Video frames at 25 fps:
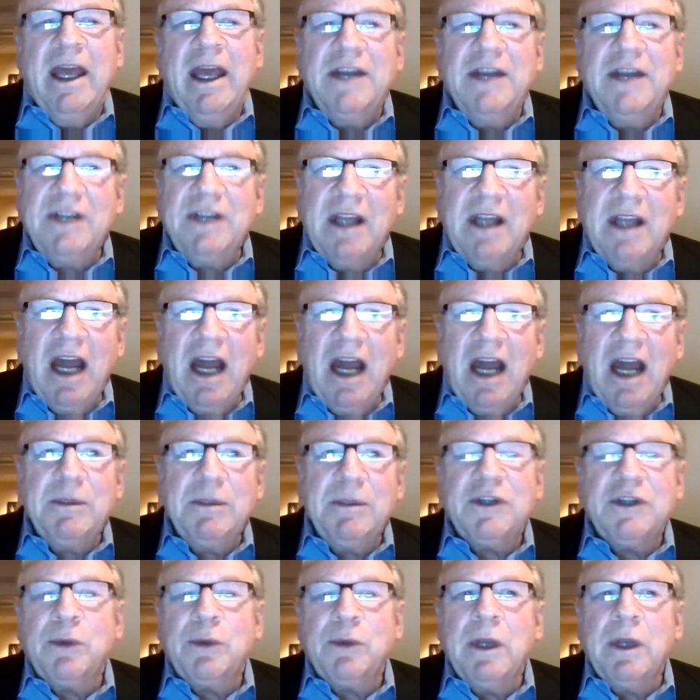As
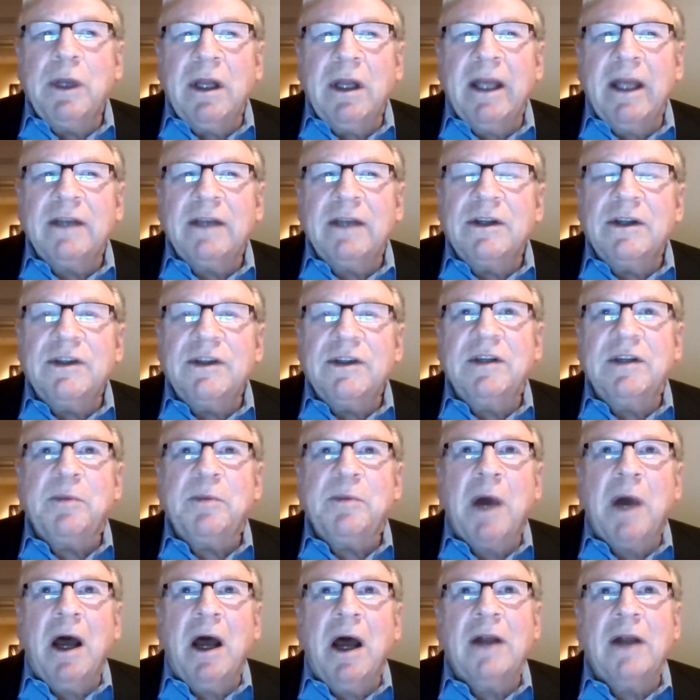economists, we like to see
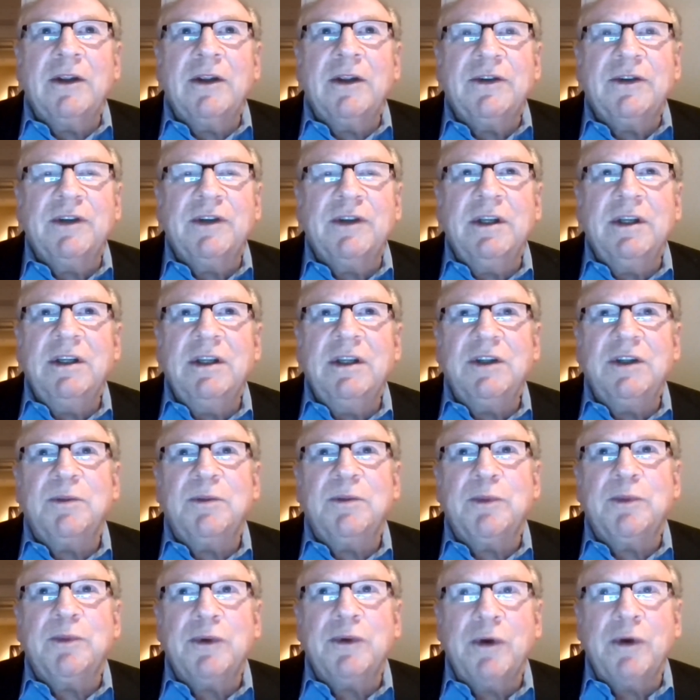
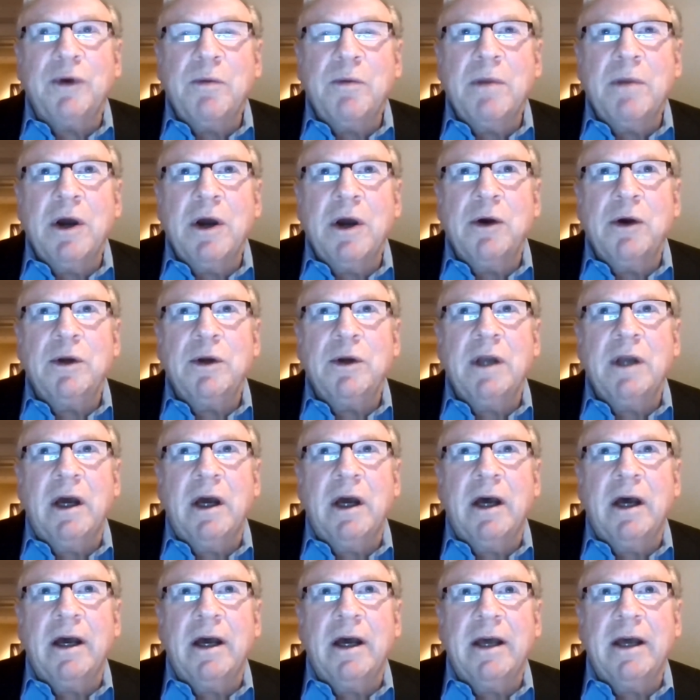policies promote
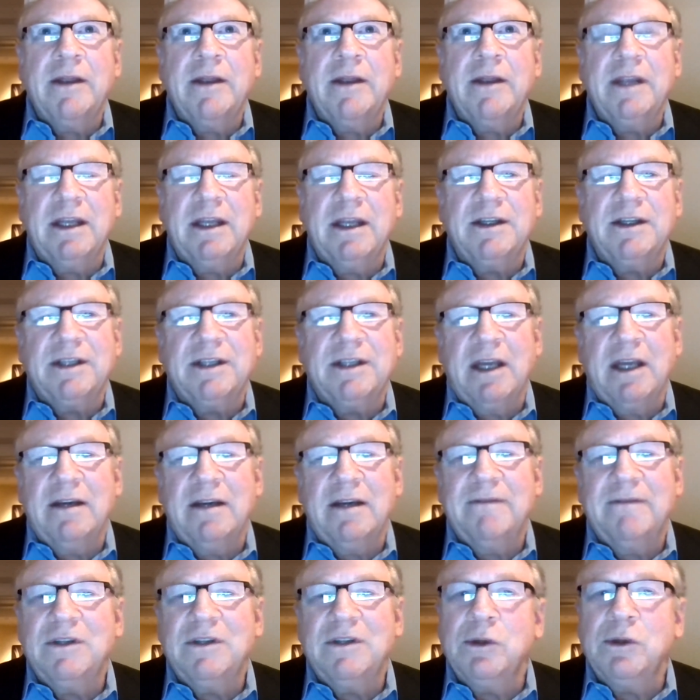the
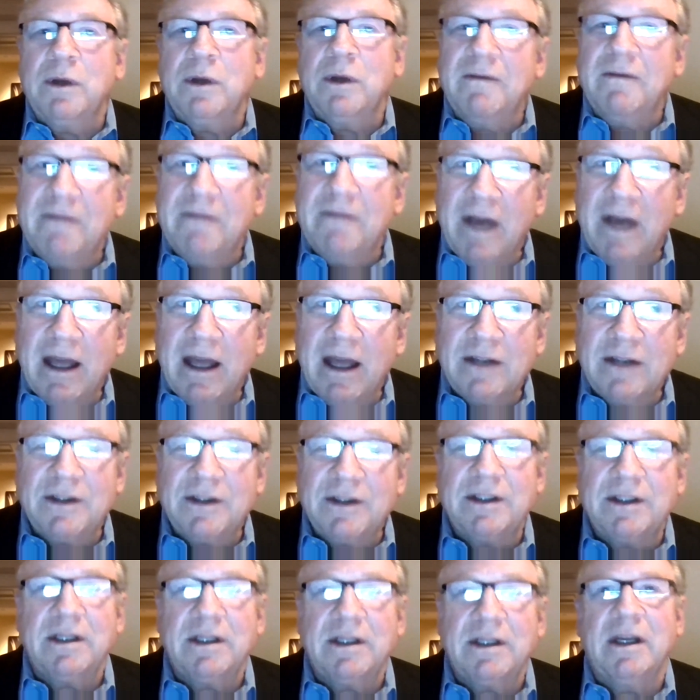incentive to
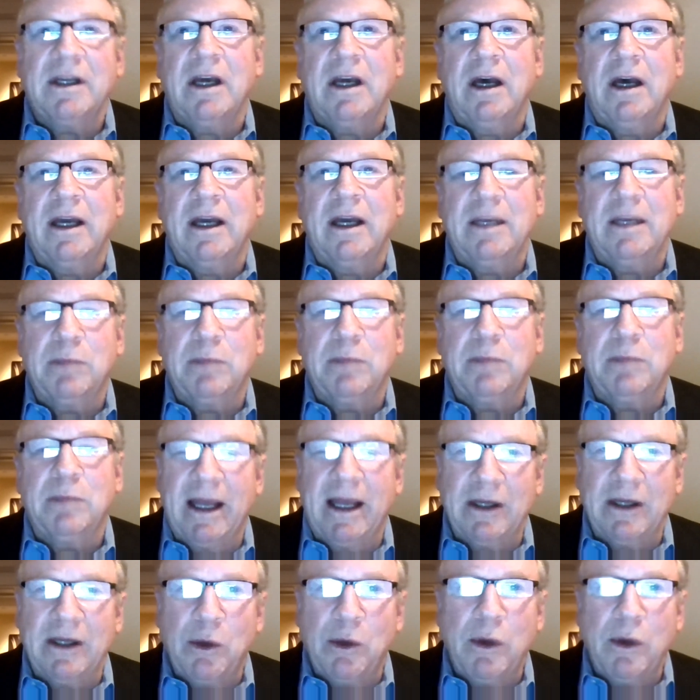invest in
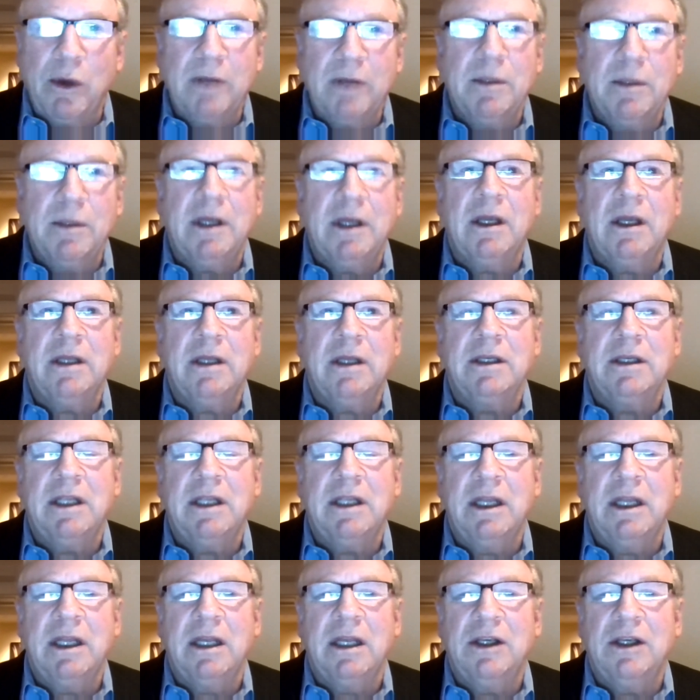plant equipment,
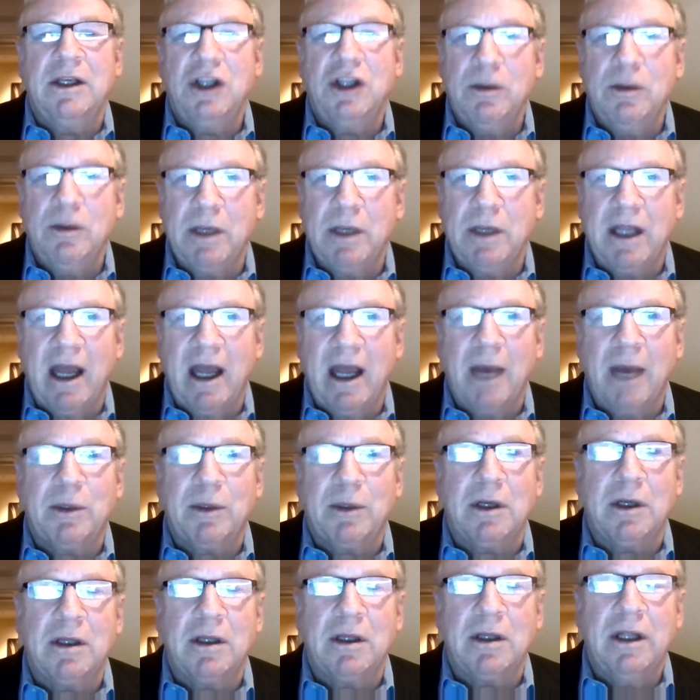in human
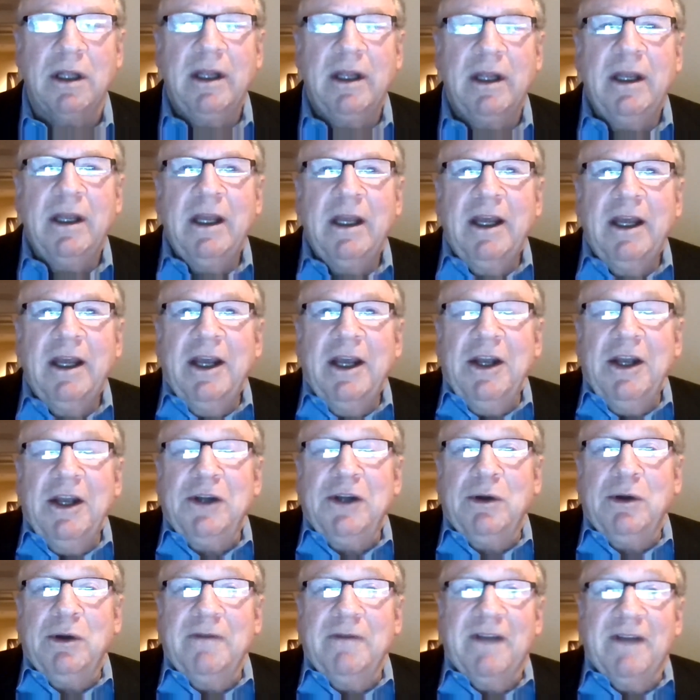capital,
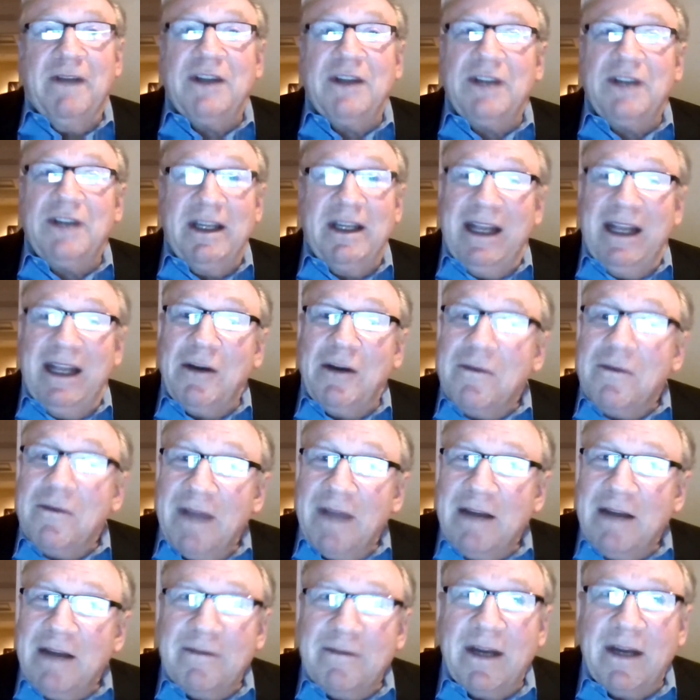to invest in
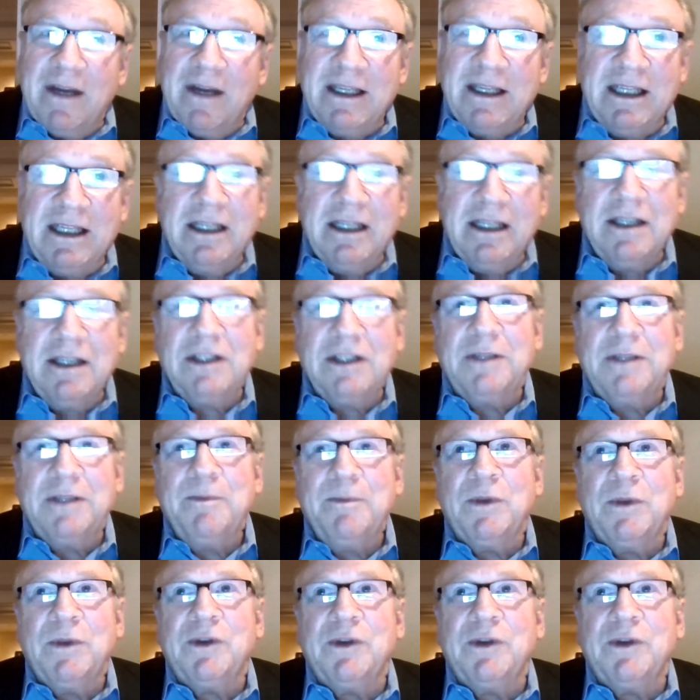innovative ideas.